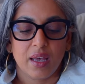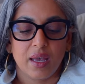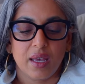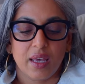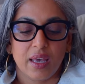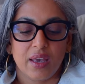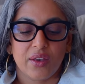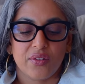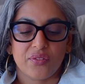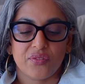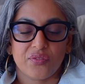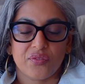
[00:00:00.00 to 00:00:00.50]

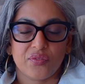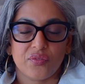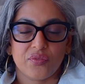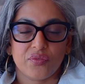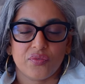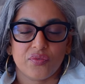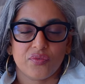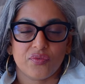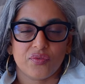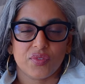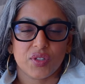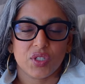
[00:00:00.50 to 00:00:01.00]
if
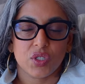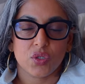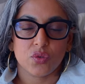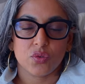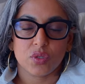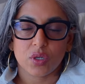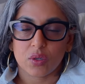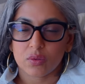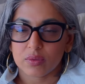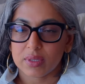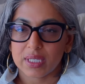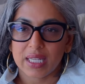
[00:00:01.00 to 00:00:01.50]
you
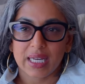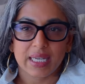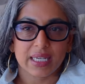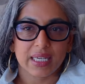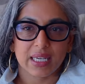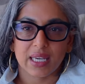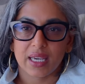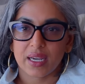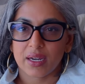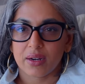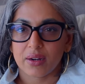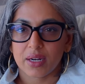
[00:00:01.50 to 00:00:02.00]
don't
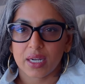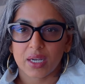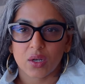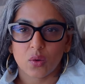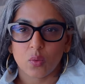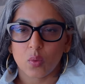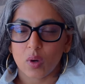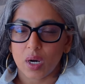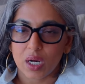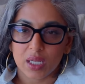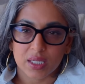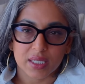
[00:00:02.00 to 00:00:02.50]
like
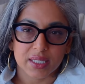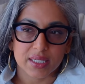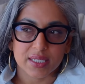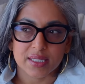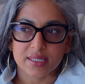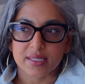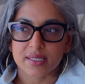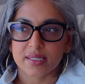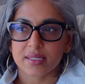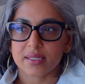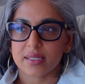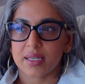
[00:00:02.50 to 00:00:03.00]
carrying
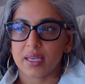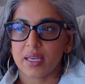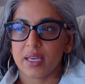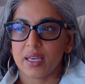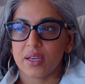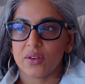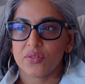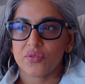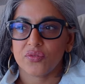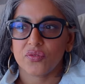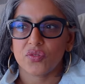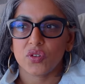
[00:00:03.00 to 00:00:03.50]
wallets,
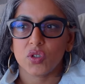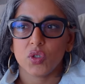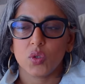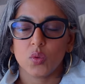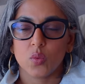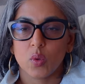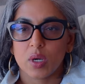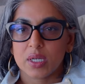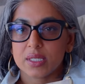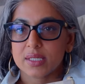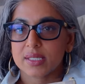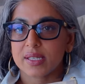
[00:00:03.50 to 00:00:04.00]
if you
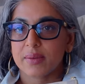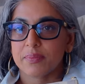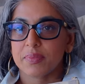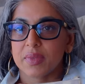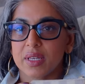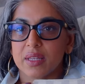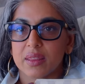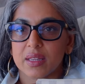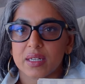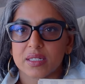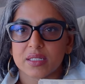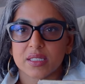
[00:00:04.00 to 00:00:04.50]
want
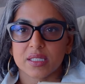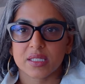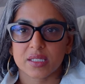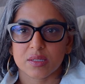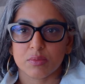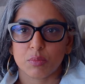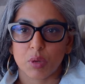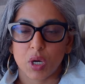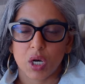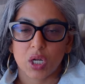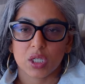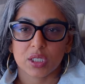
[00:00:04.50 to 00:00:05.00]
something that's
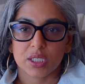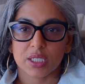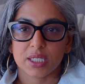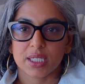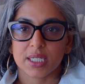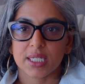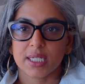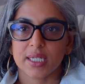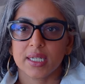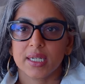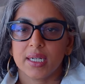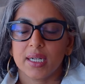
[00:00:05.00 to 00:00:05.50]

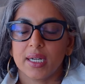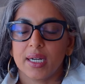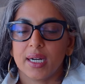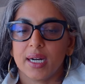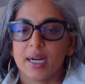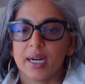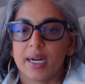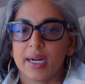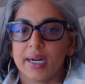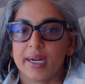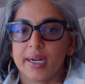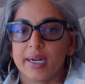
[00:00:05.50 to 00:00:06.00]
smaller.
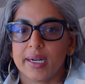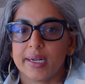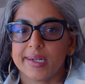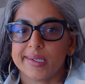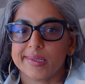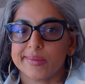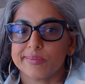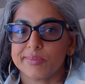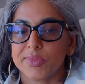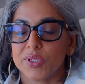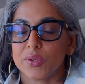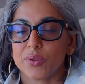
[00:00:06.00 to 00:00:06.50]

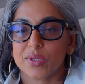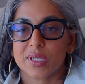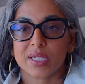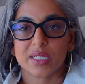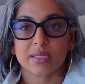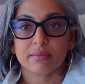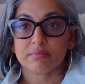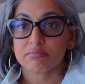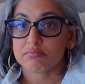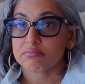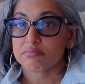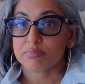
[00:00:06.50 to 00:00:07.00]
You
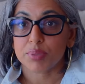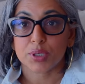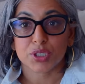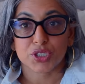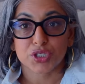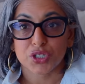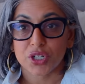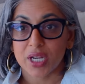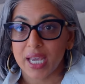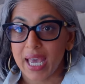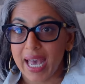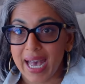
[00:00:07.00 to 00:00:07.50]
can
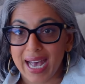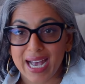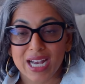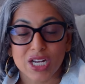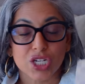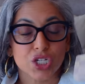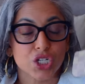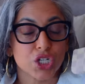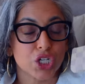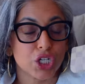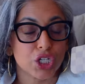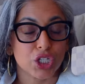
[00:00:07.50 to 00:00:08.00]
put your
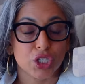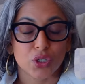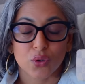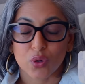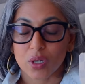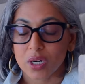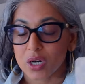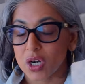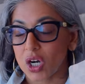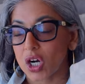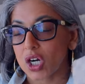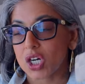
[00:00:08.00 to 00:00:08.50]
cash,
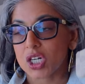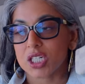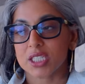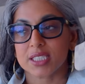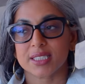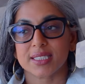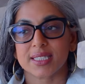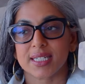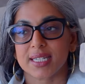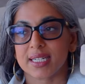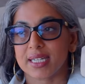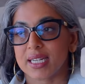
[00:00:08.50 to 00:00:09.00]
your
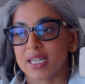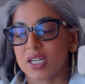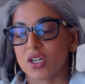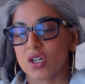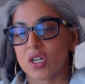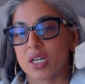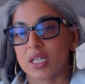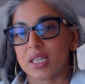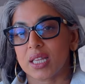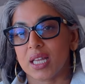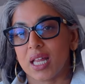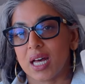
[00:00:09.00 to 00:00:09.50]
cards in
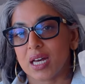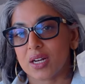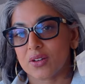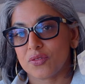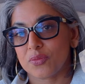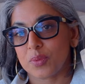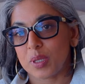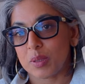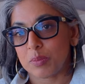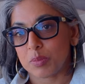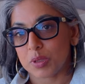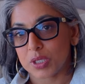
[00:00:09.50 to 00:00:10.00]
here. A lot
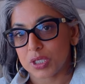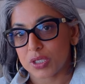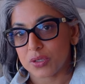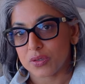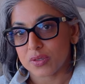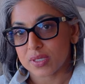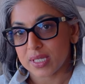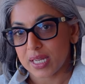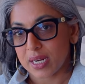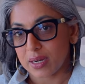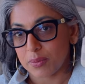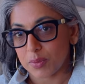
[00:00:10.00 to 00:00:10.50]
of people
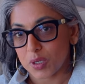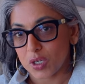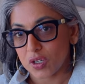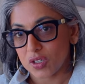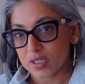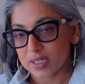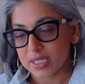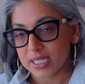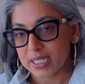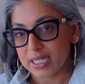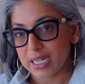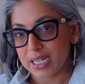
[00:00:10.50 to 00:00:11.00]
use that. I'm
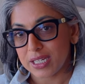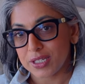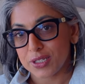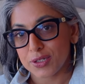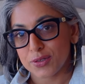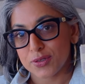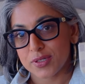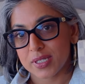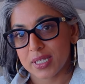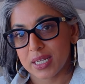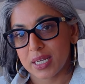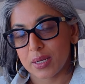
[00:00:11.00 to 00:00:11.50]
currently not
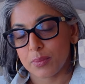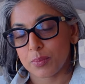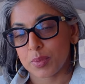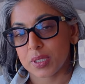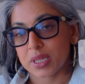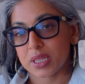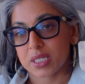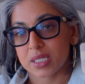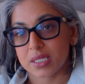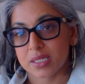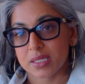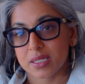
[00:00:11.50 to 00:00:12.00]
using it,
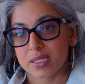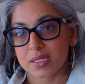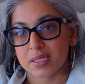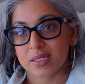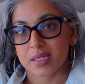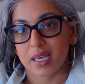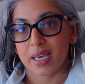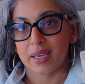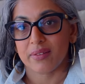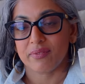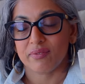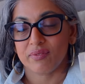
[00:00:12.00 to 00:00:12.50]
but this
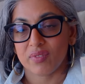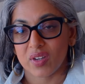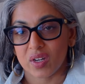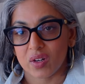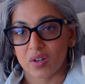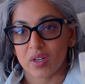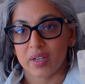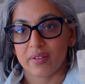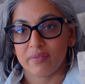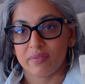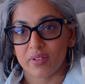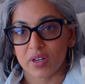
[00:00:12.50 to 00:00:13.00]
is a
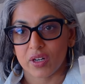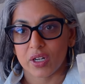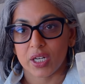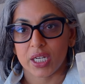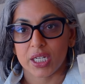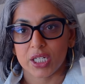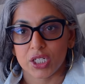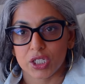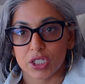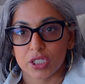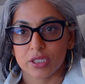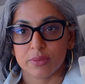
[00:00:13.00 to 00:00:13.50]
very,
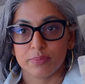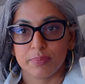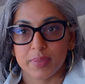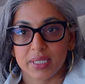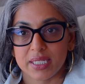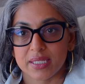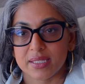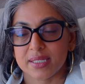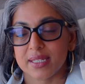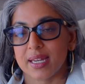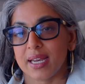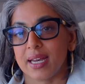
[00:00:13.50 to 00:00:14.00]
very good
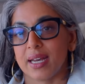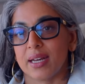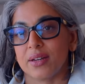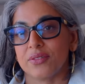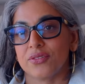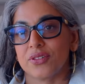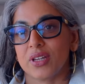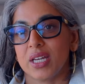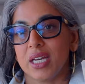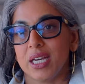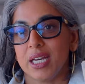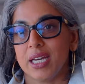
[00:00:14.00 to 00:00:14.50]
piece to have
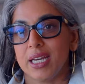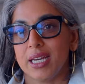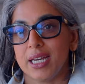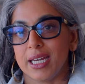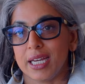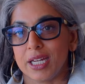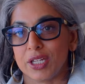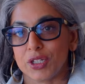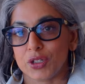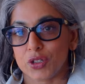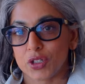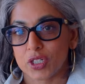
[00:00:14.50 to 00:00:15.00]

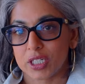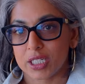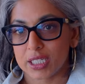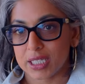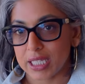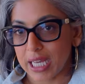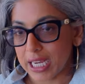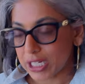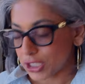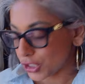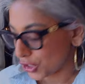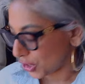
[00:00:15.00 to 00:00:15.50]
in your
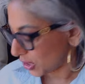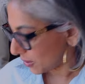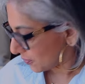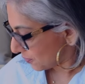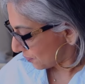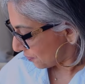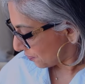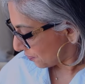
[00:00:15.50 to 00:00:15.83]
collection.